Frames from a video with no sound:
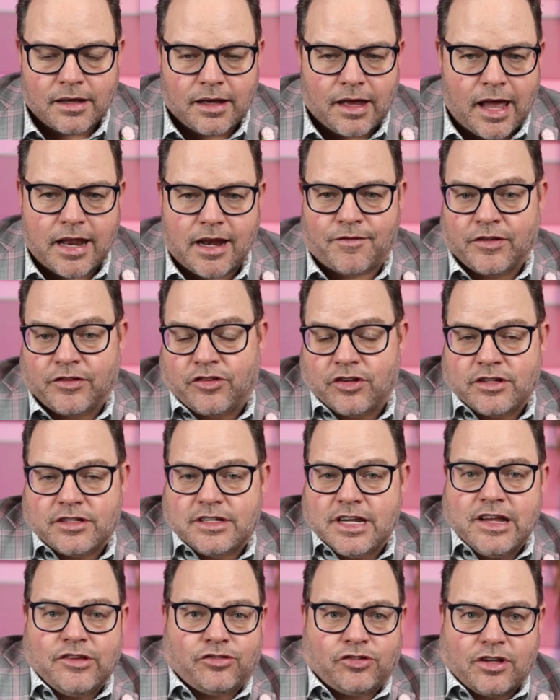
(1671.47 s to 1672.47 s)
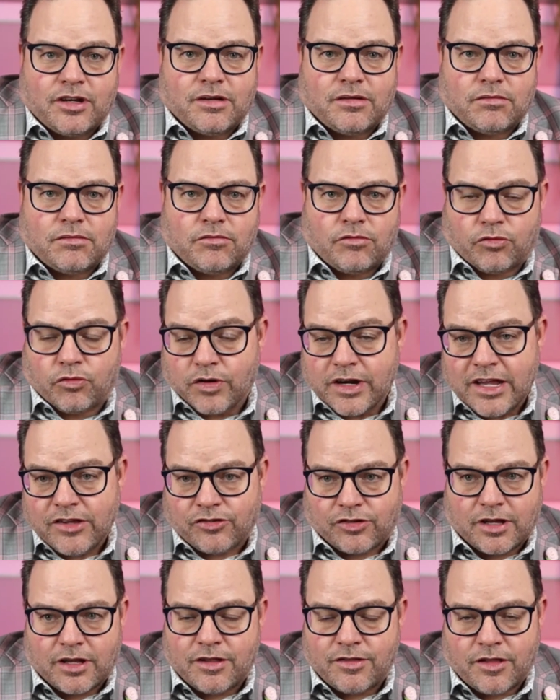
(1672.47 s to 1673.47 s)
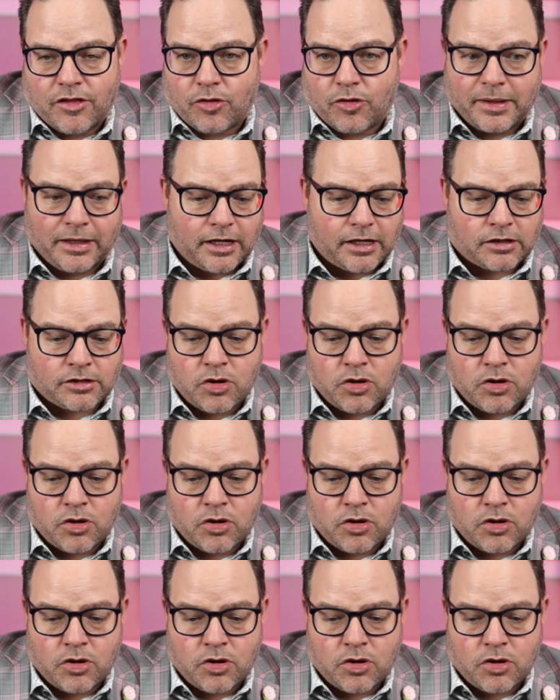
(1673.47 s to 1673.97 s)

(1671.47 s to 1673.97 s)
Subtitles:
And if it's a decent reason, then they'll be like,